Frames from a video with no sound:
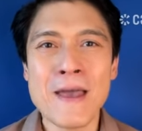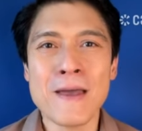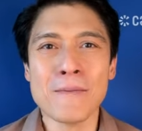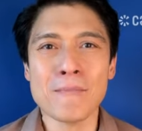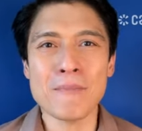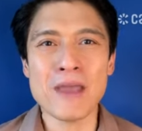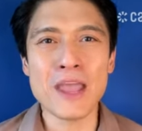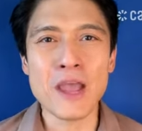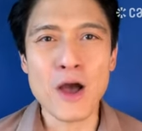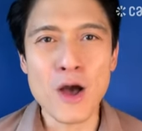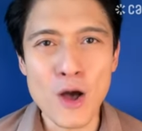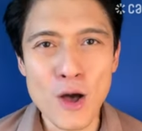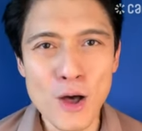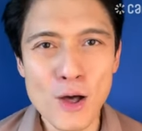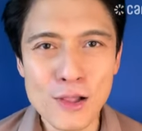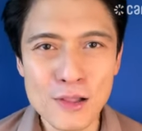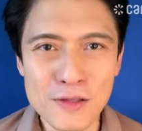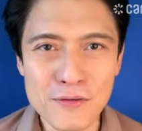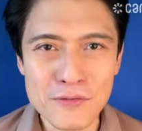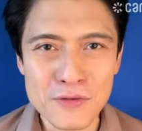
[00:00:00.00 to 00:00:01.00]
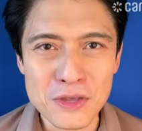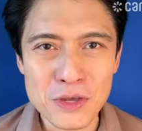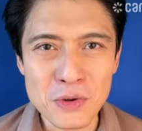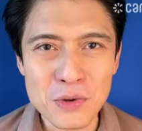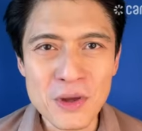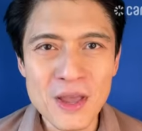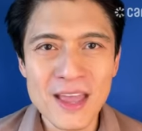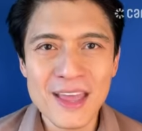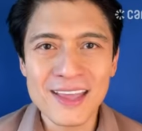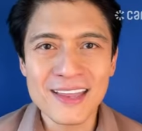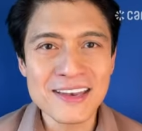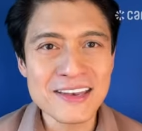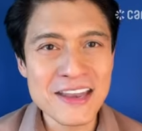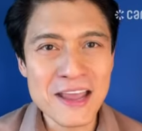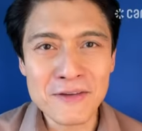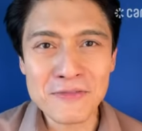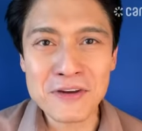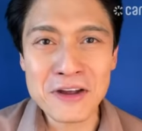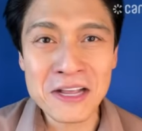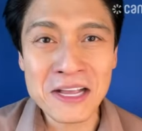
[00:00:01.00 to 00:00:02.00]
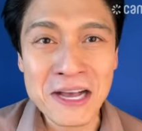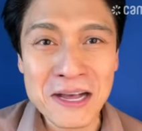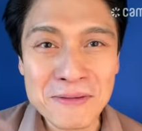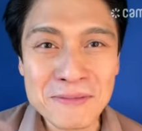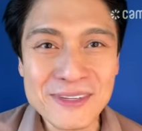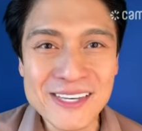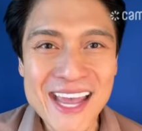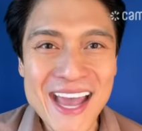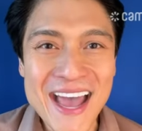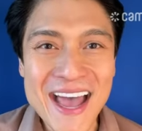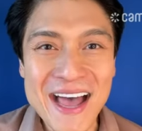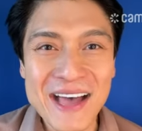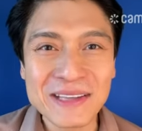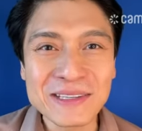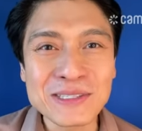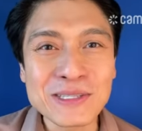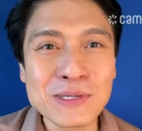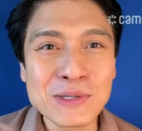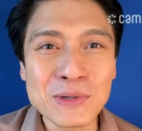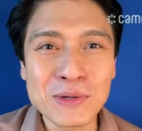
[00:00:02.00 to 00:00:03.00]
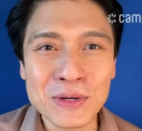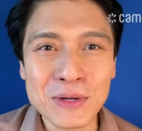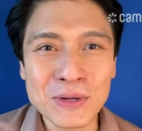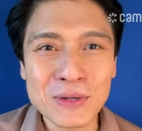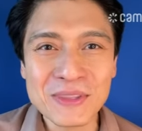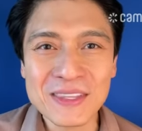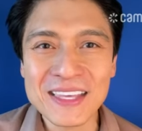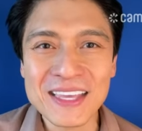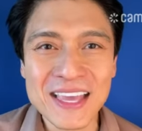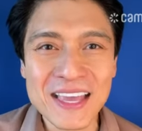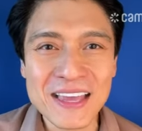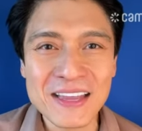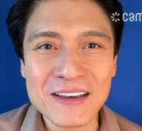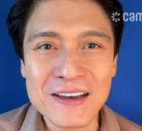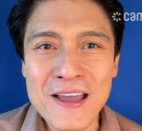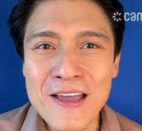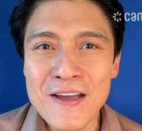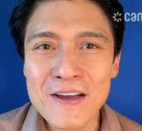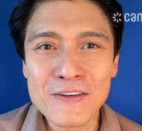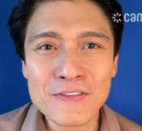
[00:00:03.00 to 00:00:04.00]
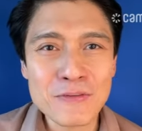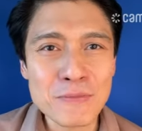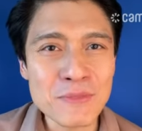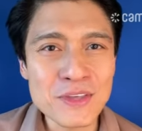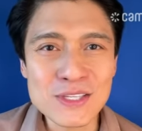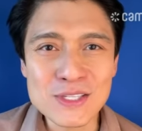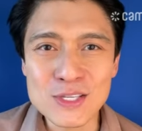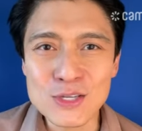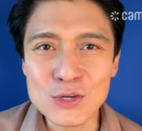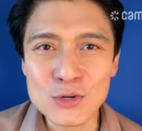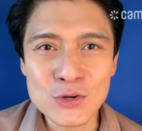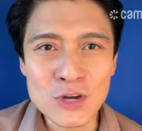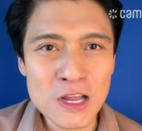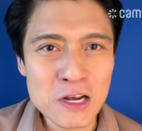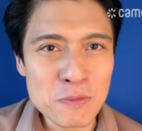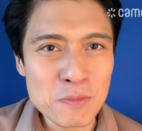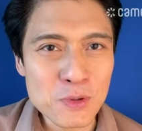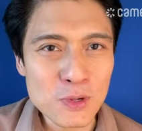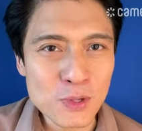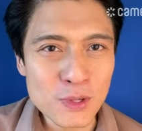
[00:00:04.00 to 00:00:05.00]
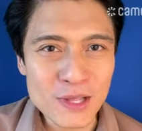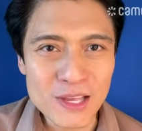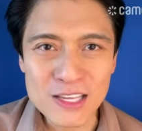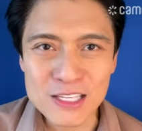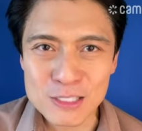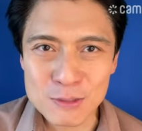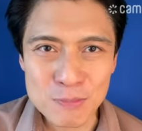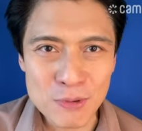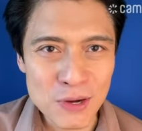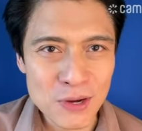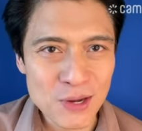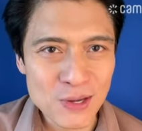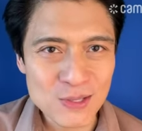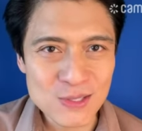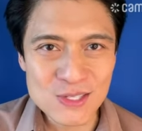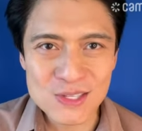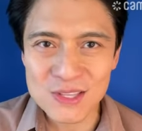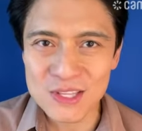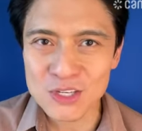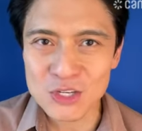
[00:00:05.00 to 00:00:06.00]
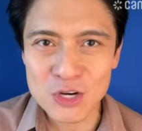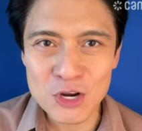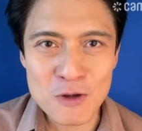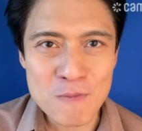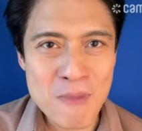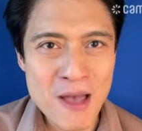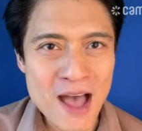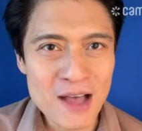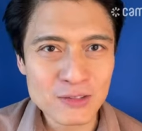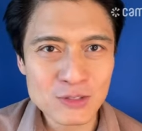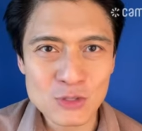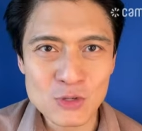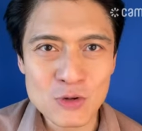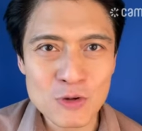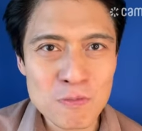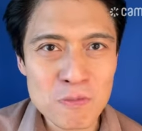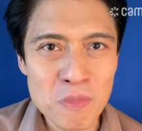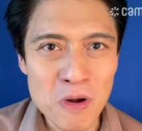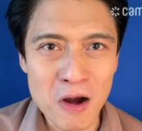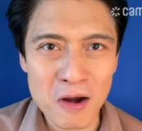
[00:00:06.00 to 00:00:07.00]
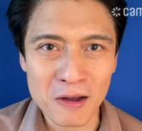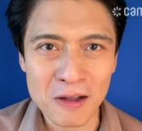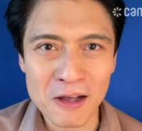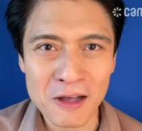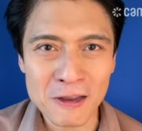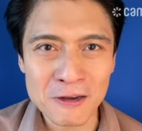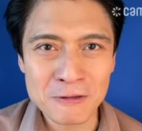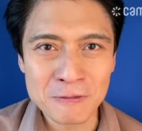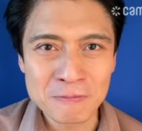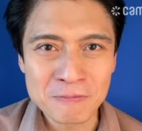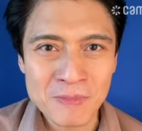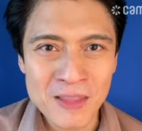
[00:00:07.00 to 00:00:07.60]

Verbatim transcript: May all of you never come down to earth again from this incredible experience that you're about to embark on.